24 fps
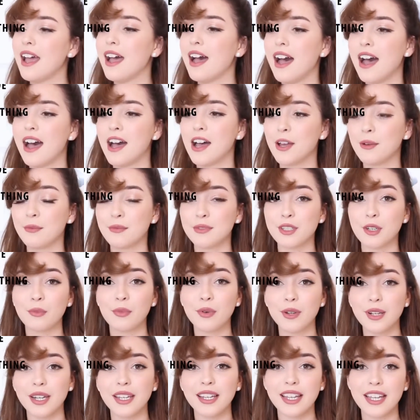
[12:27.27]
So
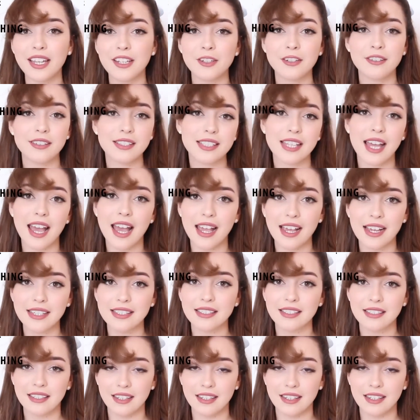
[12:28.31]
putting in your size,